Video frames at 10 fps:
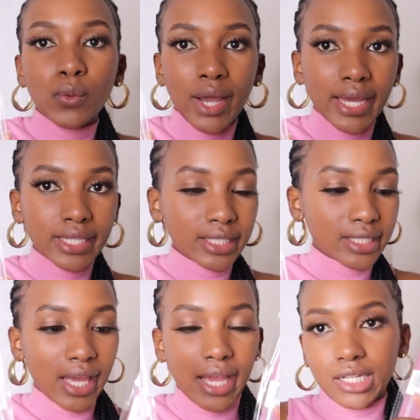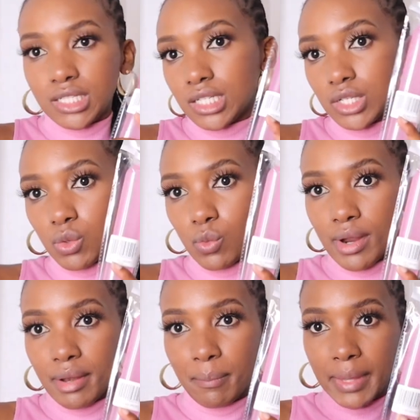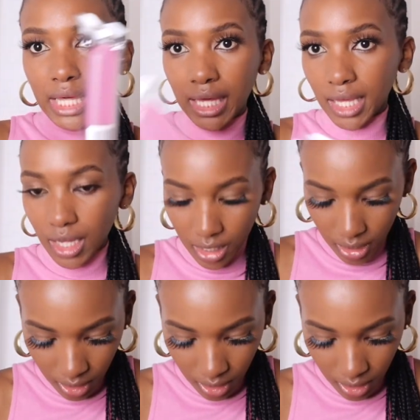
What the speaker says: white and one pink.